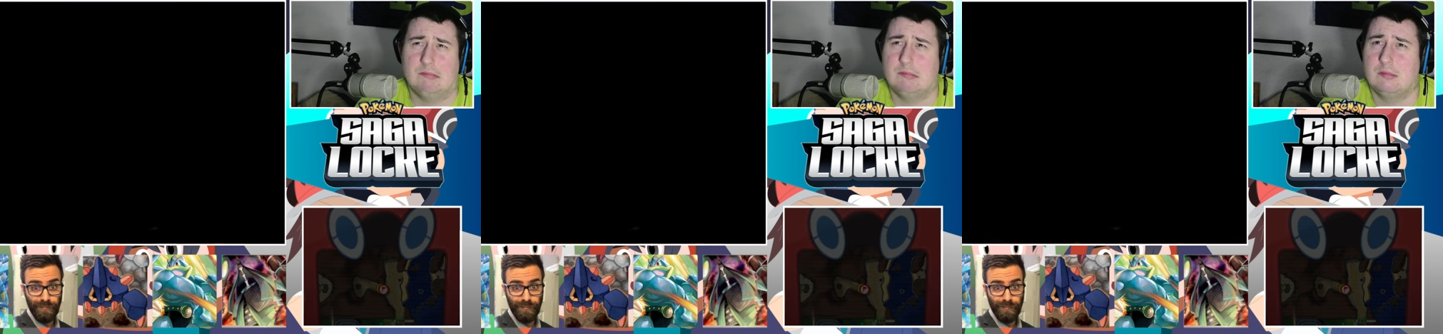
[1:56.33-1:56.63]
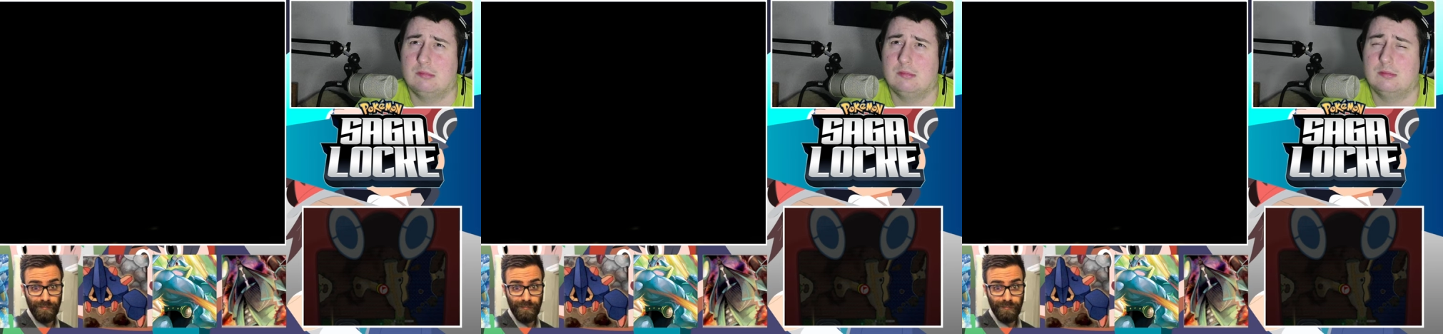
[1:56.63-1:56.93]

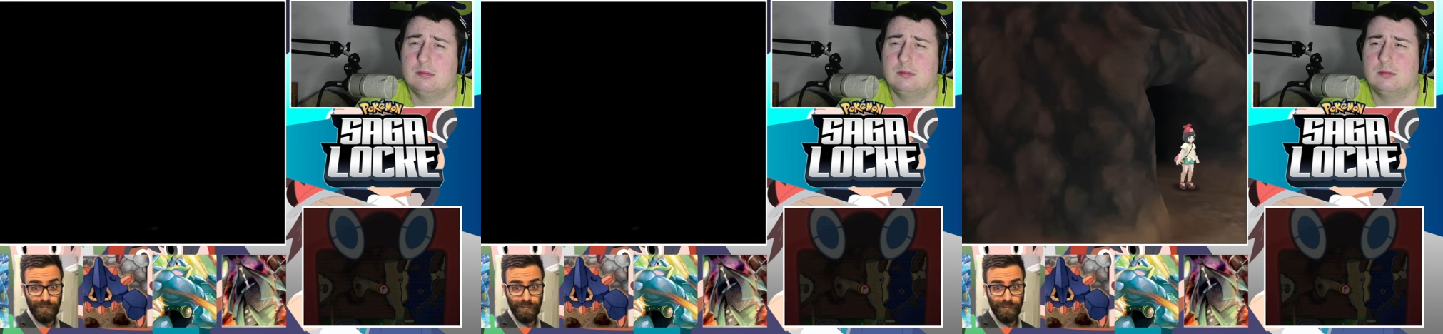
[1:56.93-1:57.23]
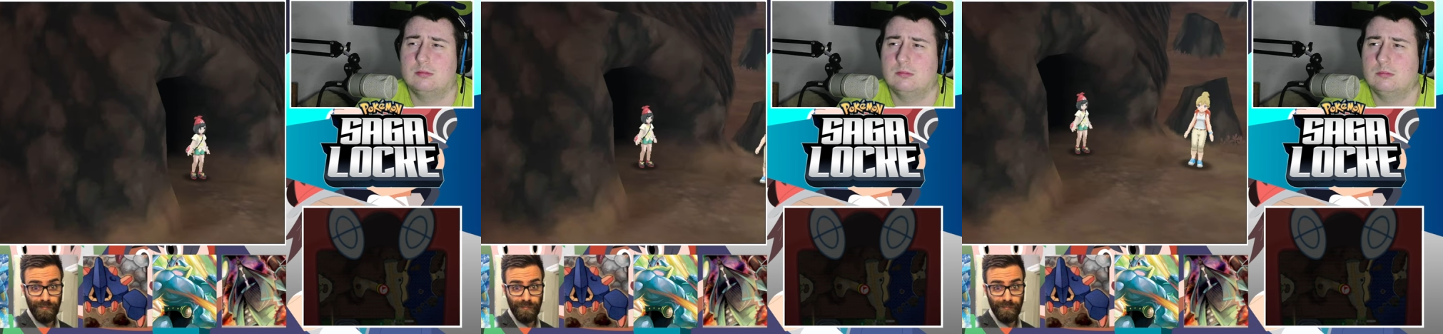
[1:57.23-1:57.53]

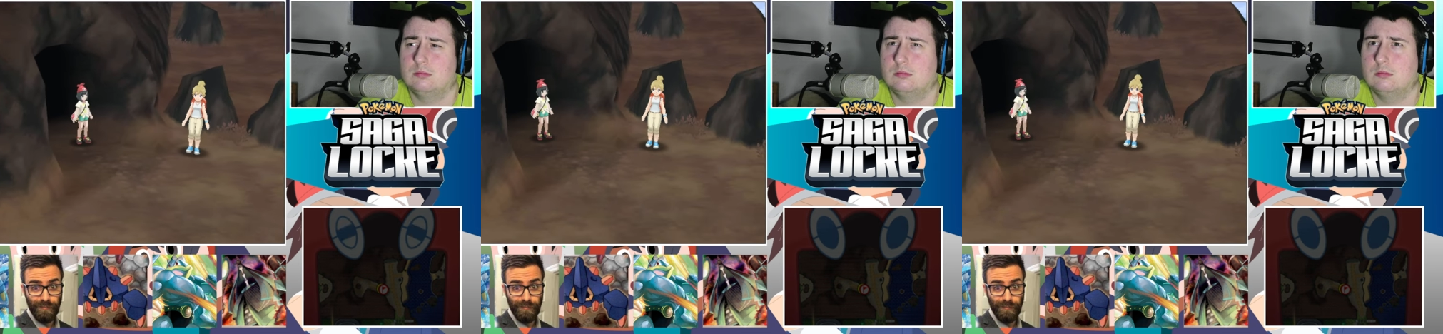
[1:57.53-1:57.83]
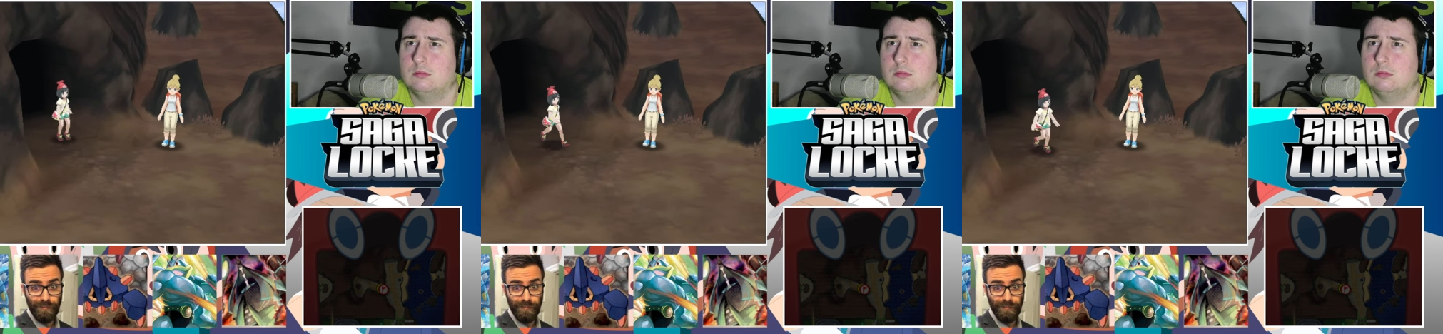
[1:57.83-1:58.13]

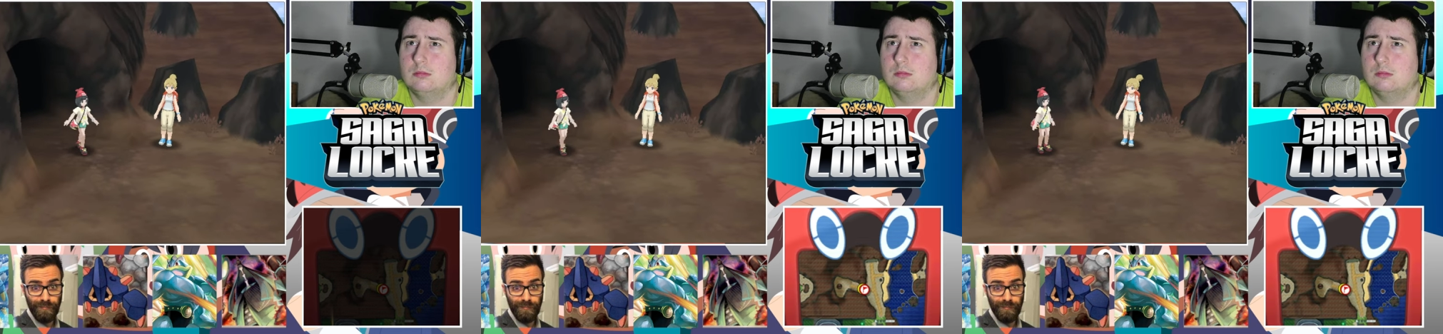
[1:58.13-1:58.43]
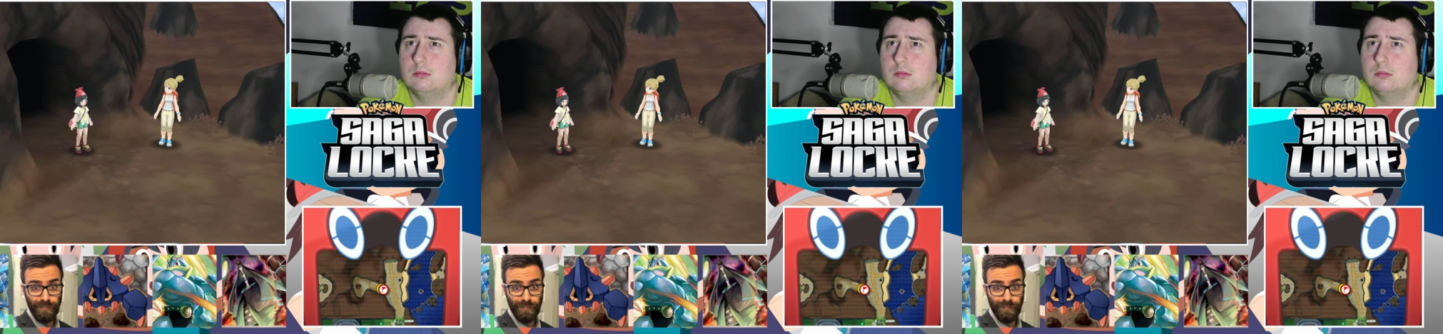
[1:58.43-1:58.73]

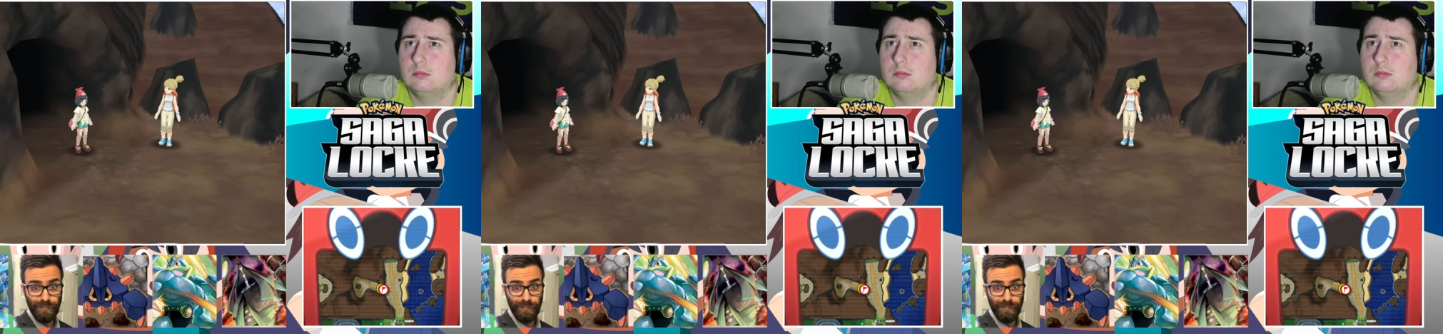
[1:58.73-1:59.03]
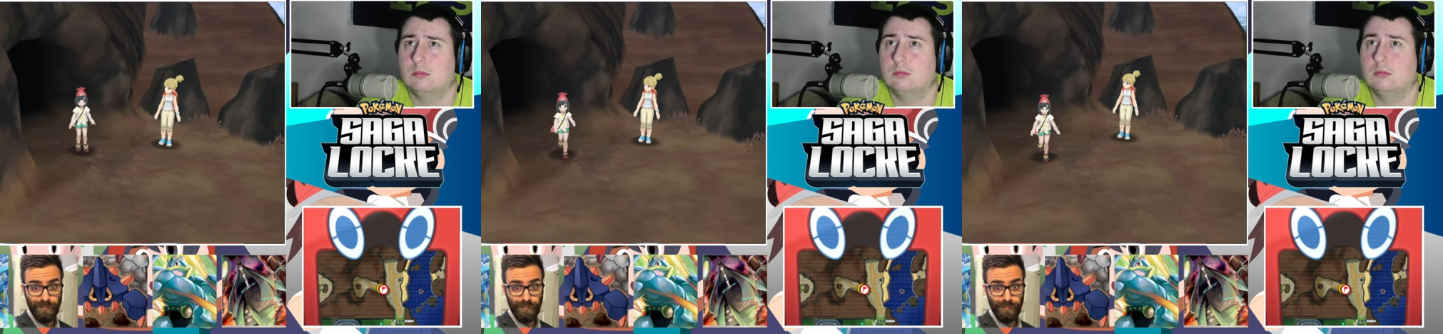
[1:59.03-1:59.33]

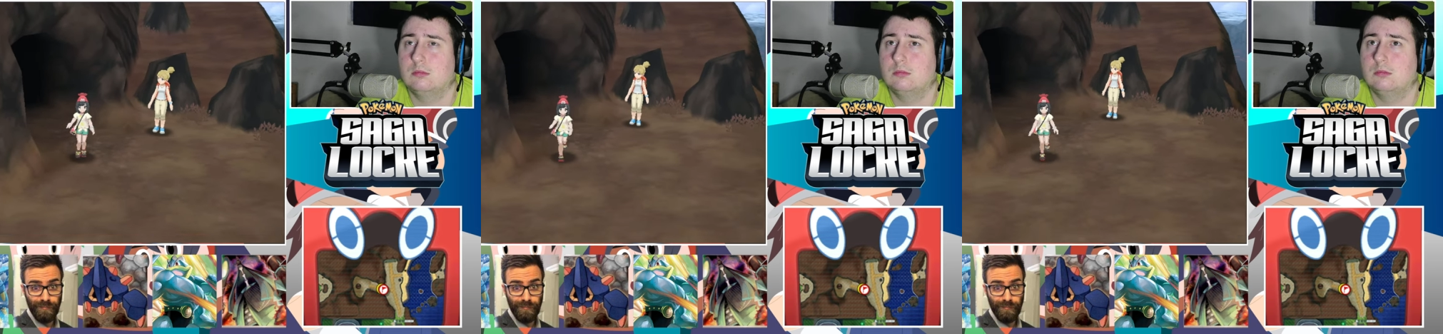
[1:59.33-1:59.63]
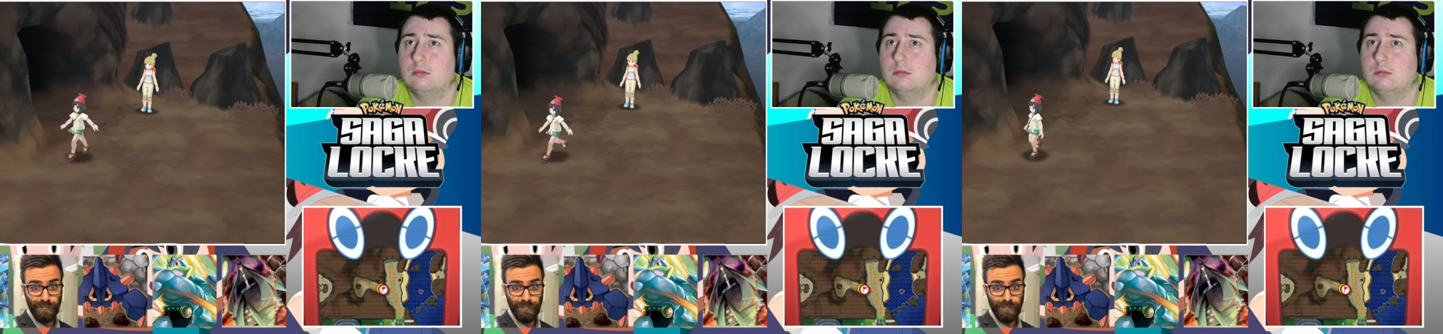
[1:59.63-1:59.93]

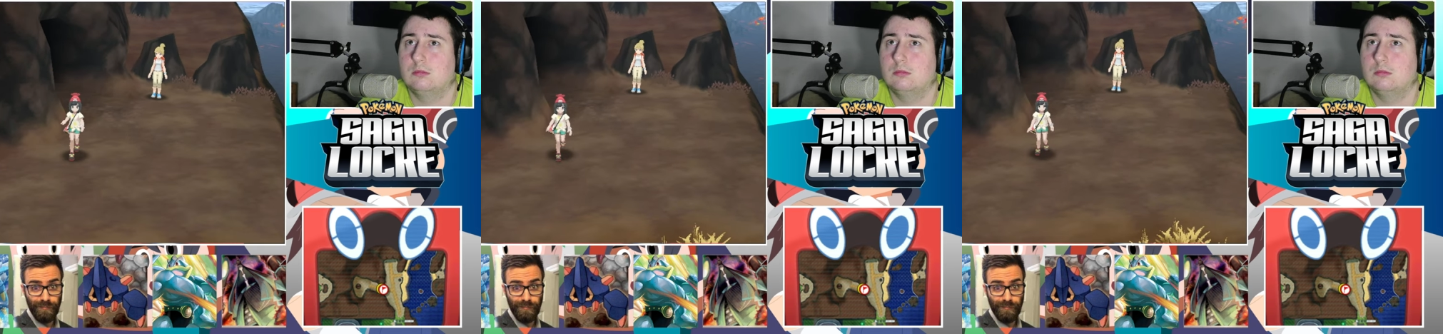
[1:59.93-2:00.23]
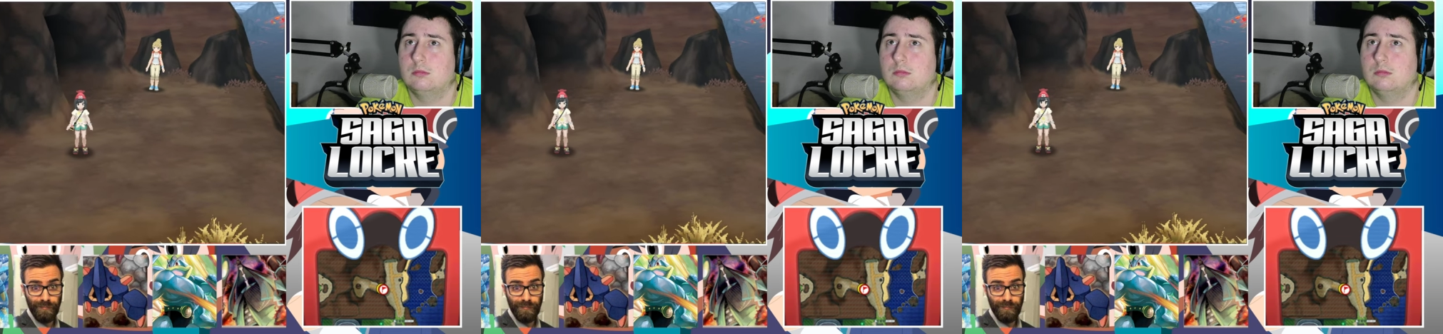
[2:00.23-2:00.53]

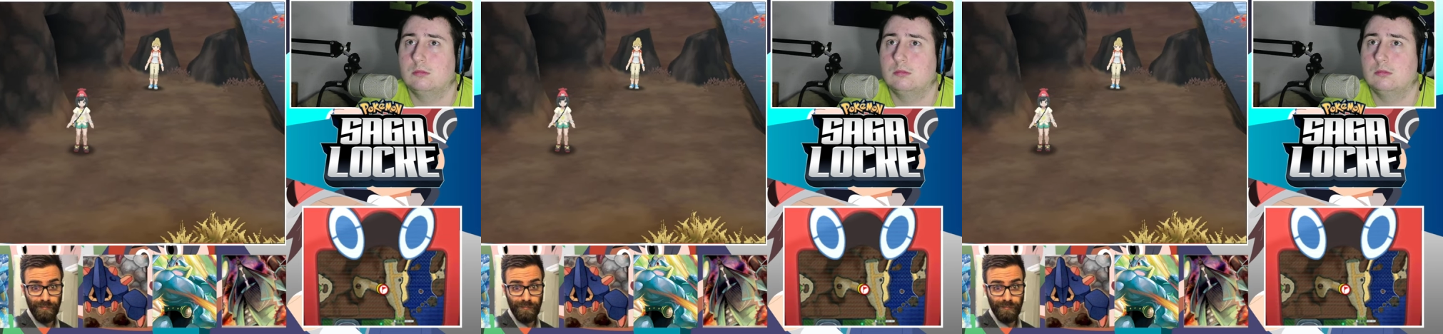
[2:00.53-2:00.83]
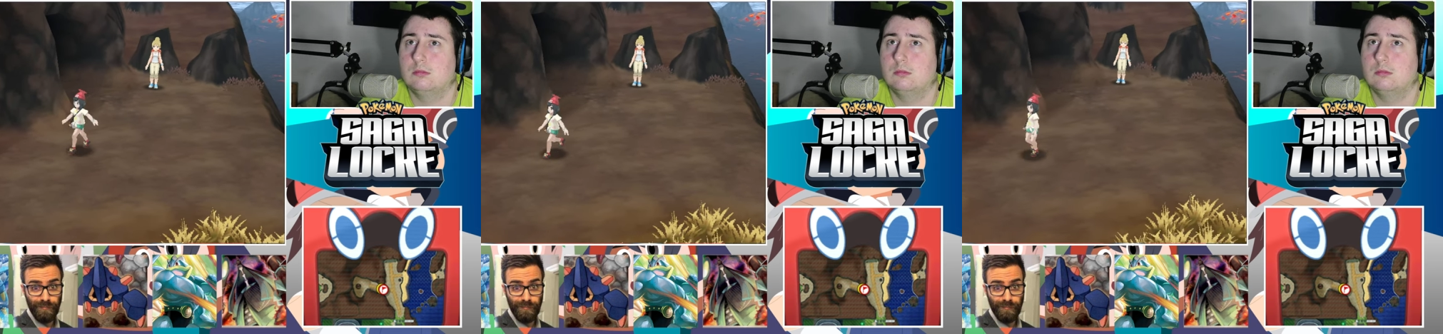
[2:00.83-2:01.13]

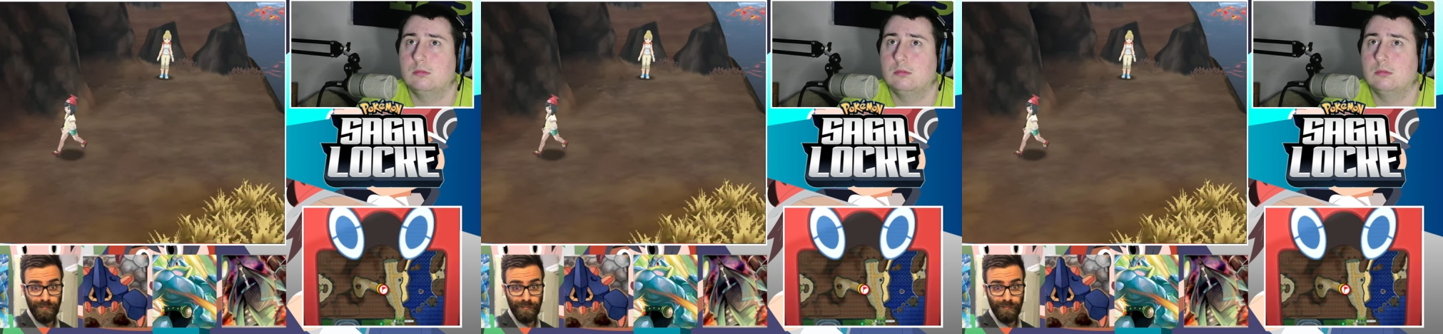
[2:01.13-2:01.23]
No one is speaking in this clip.